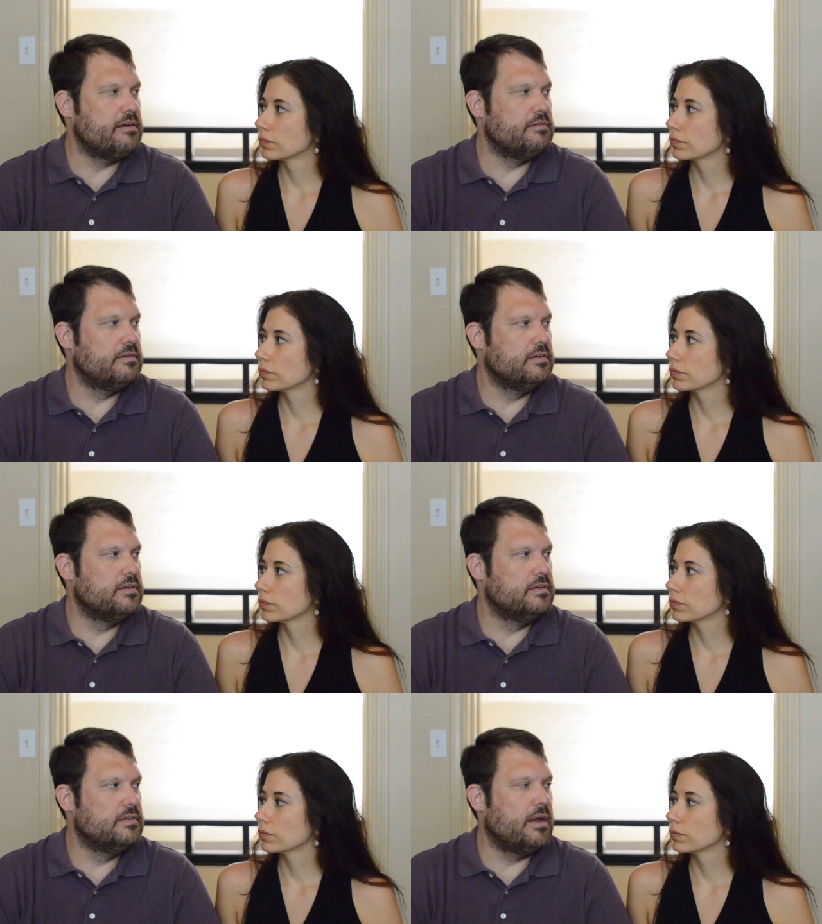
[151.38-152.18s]
Speaker 1: out.
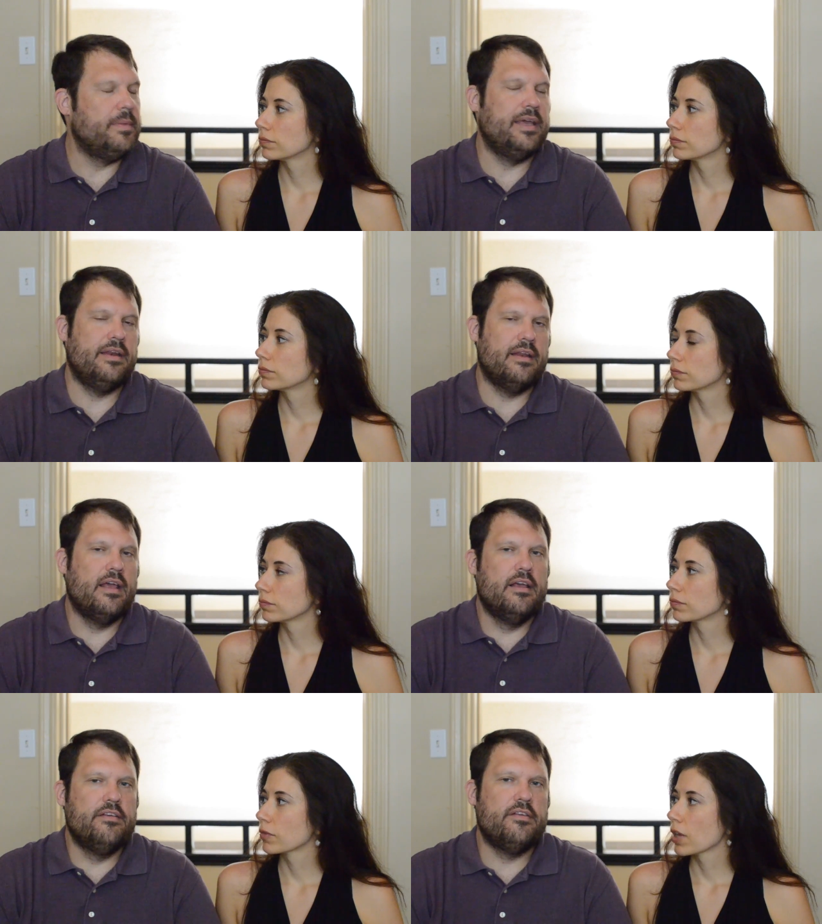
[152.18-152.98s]
I mean,
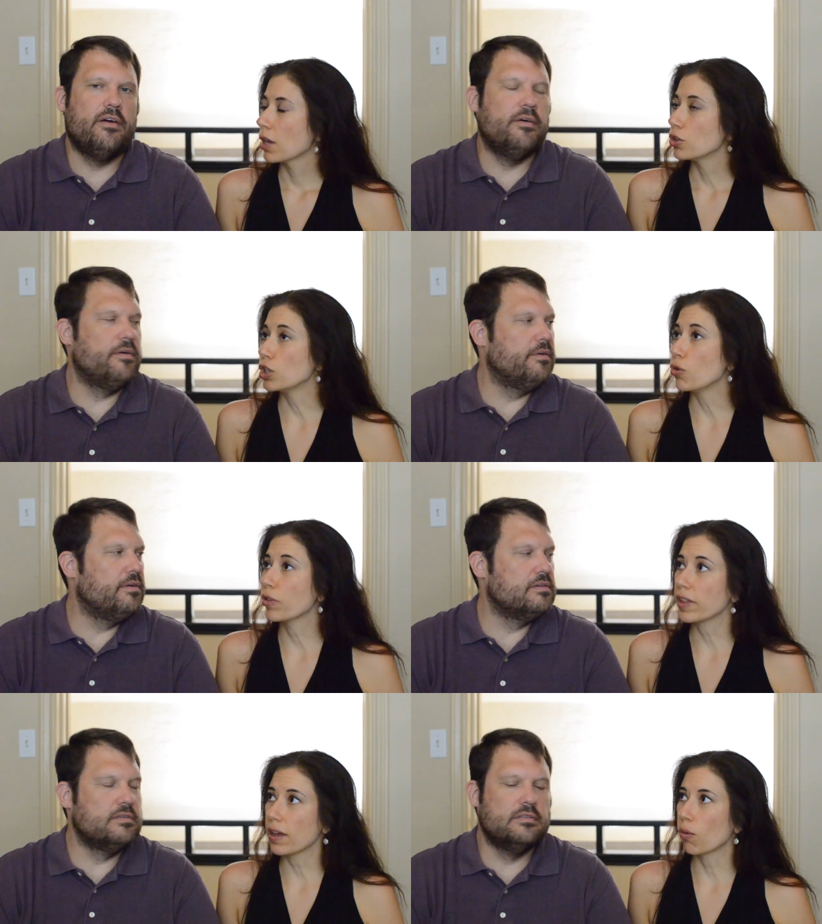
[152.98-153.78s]
so...
Speaker 2: do you
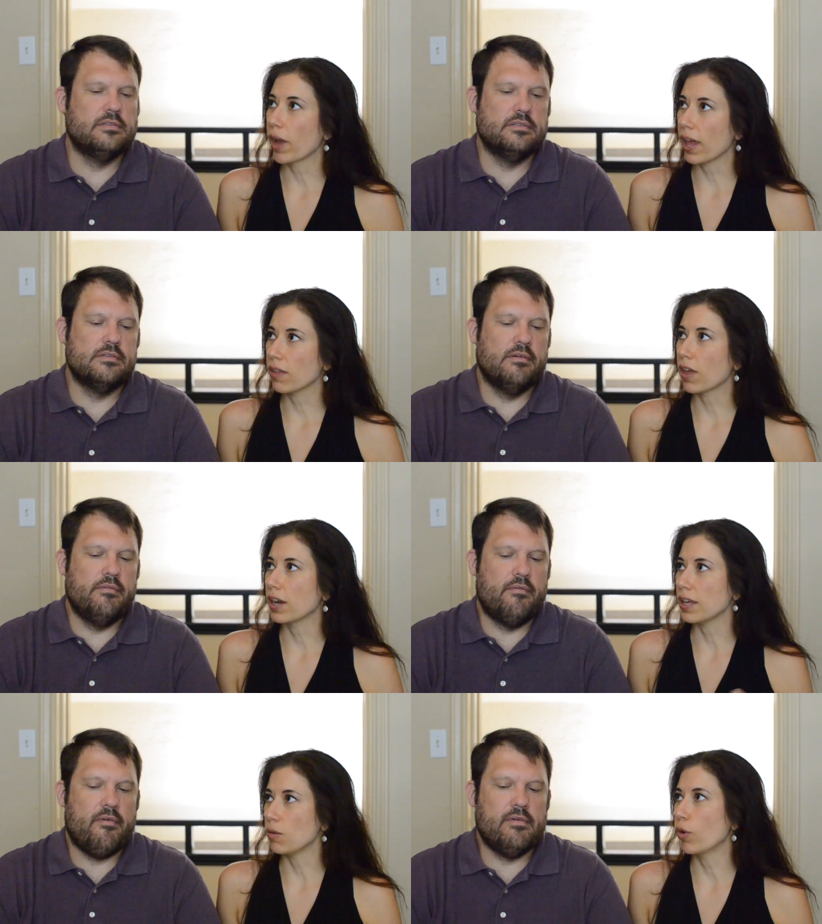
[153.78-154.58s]
see a way
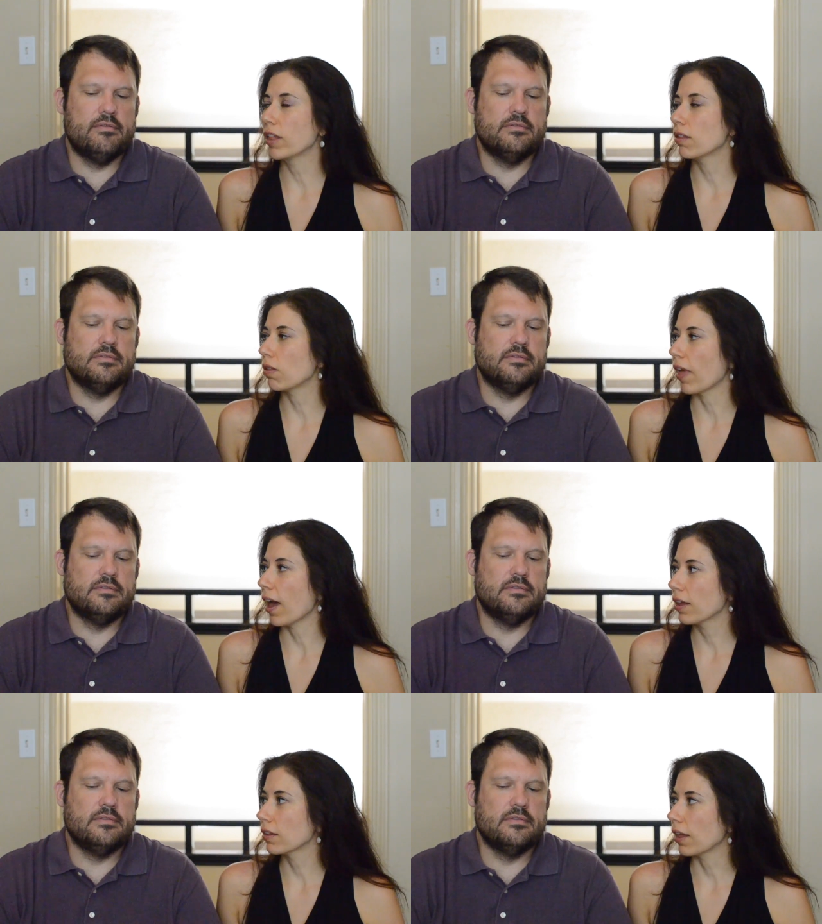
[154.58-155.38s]
that he wins
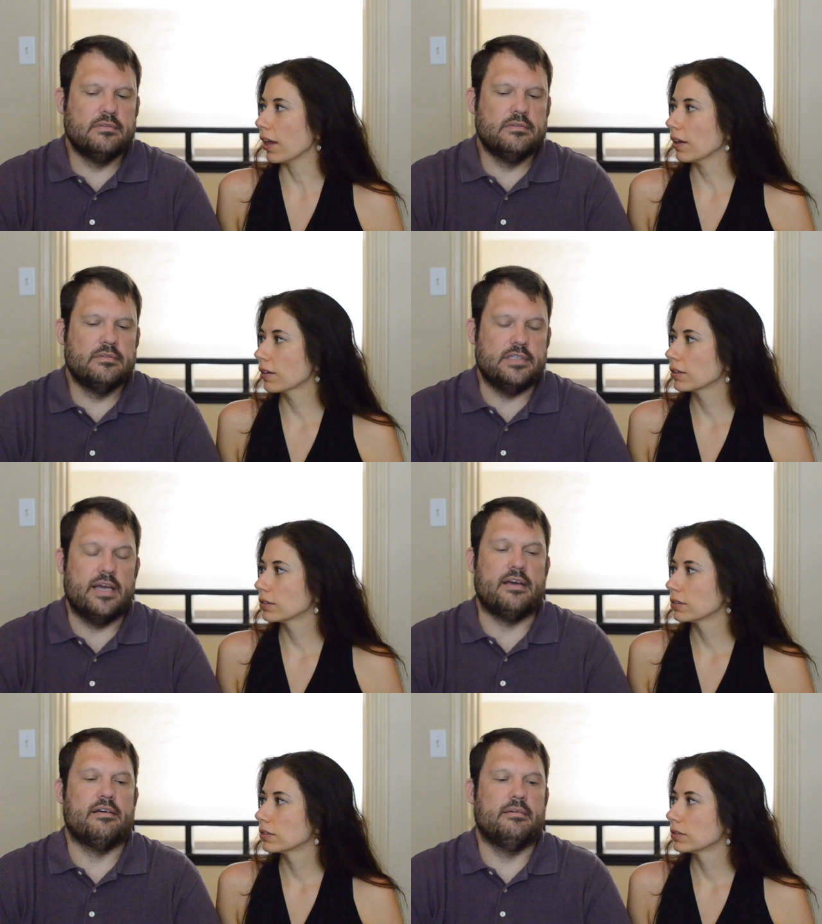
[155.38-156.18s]
that? Like?
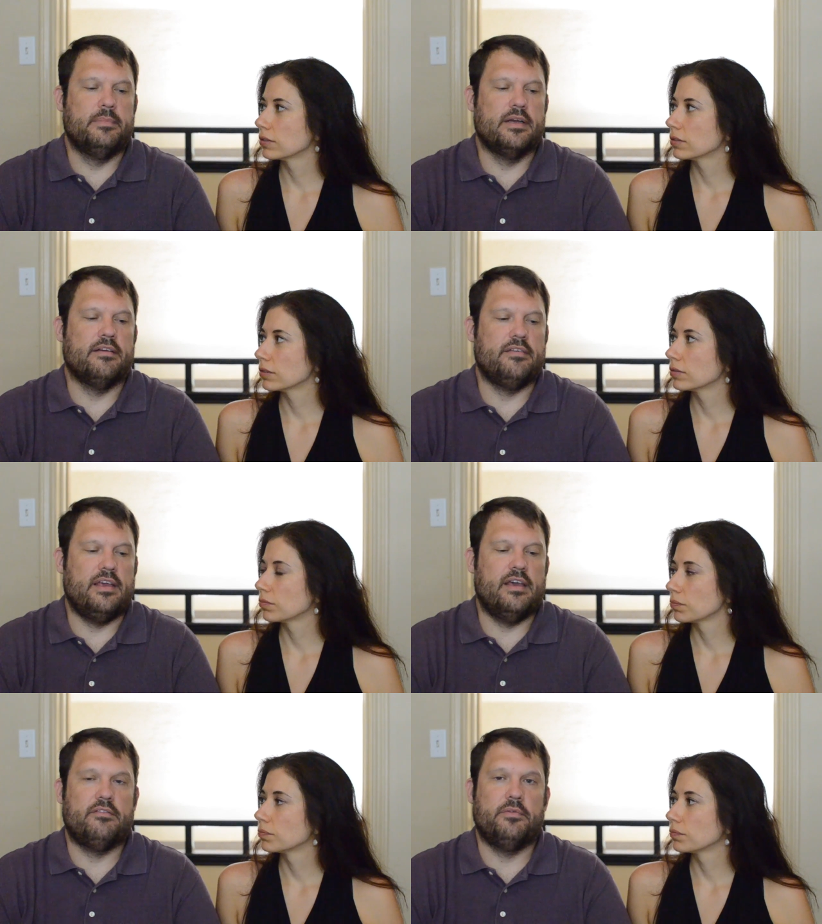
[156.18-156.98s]
Speaker 1: Yeah, because
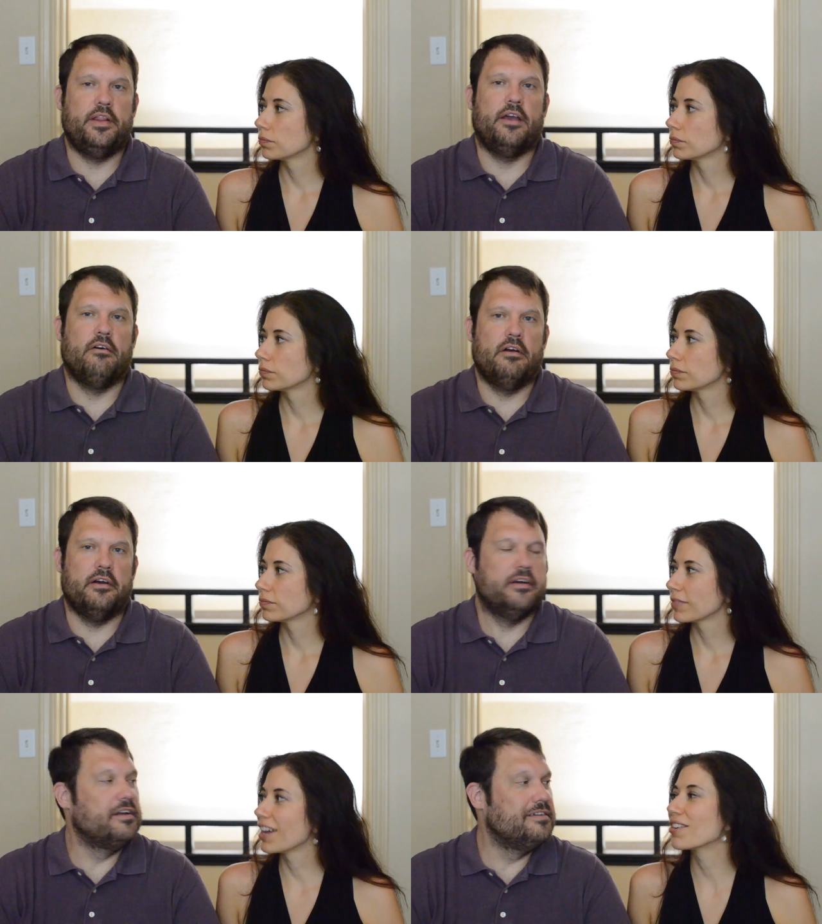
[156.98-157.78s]
he hits really
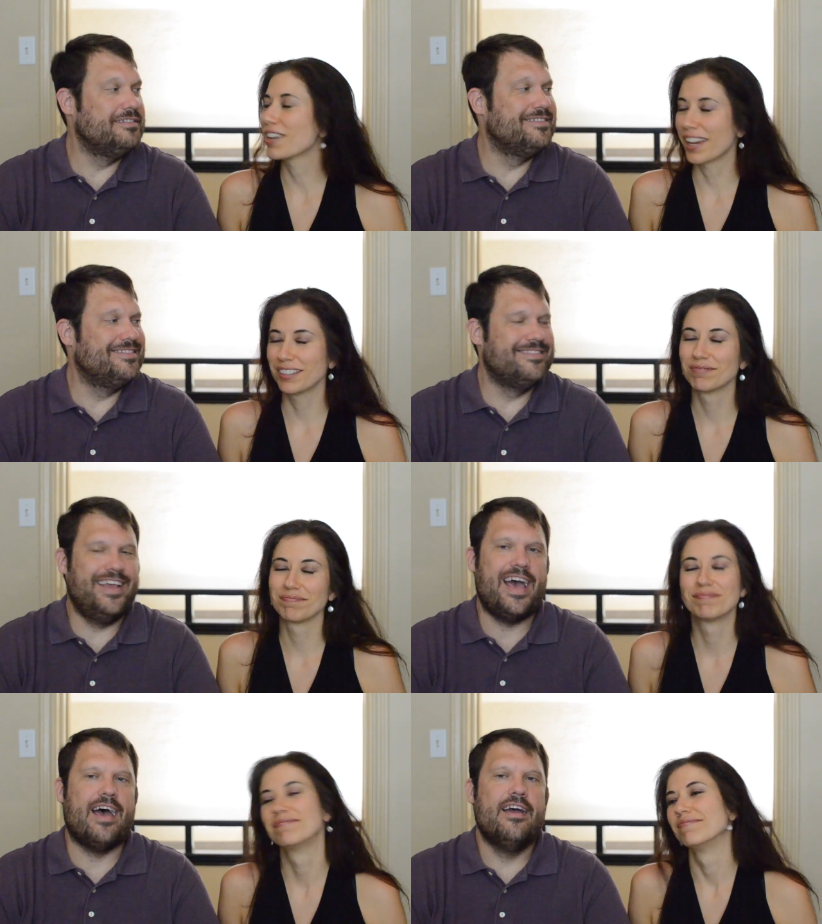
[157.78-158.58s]
hard. Okay.
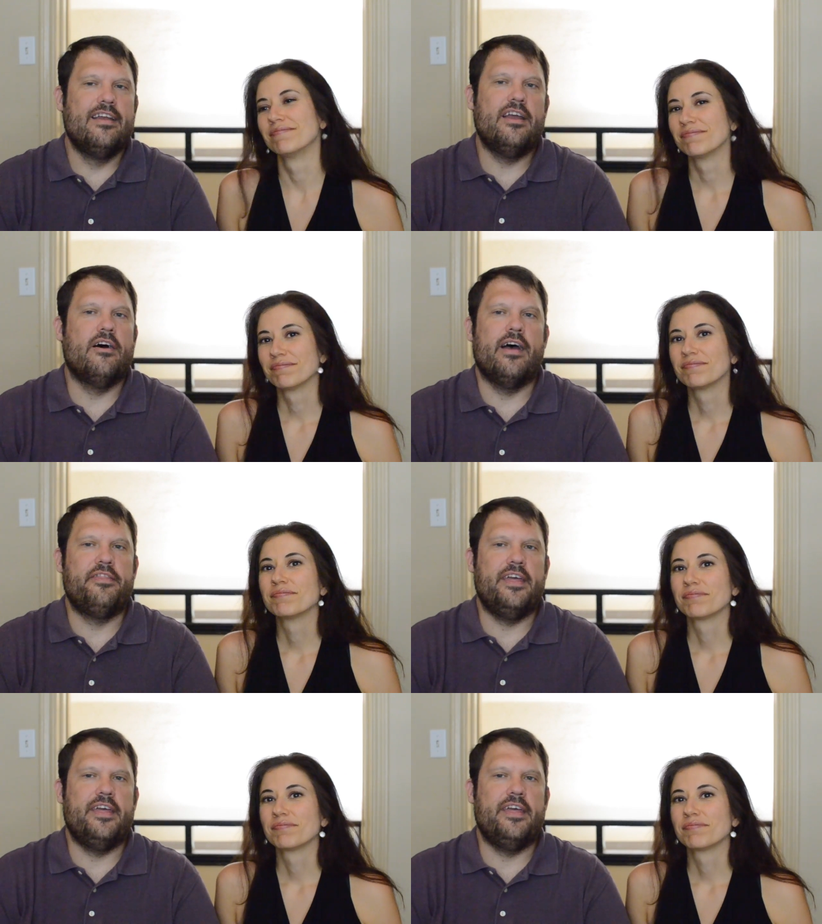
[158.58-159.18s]
Yeah, no, I